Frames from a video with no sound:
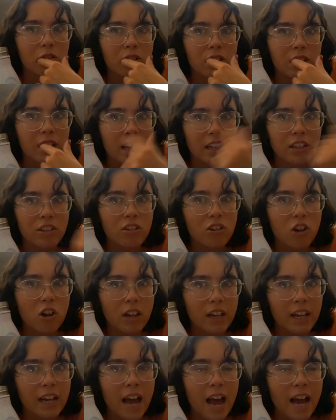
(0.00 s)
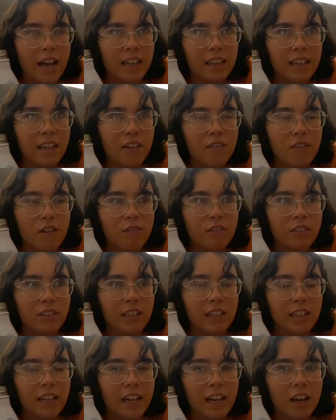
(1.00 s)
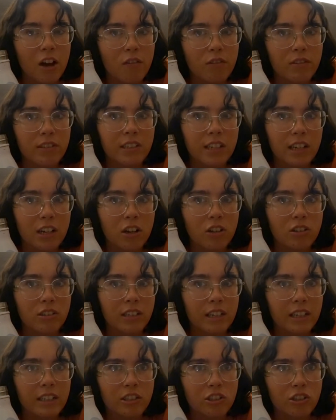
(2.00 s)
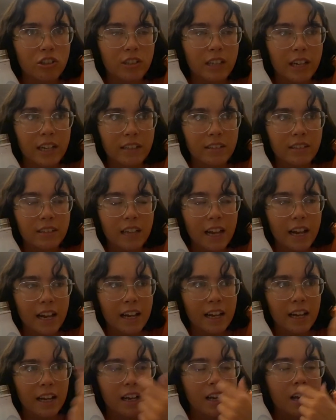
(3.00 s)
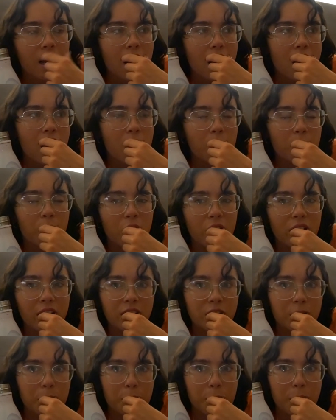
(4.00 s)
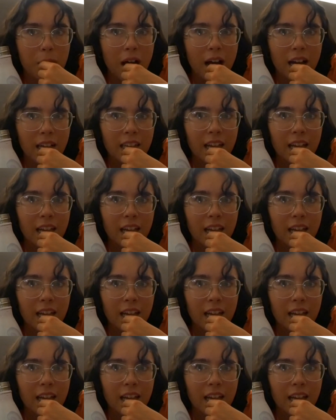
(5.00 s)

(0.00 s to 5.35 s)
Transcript: like they're not like anything I've ever seen, like obviously because it's just his thing, but it's mad.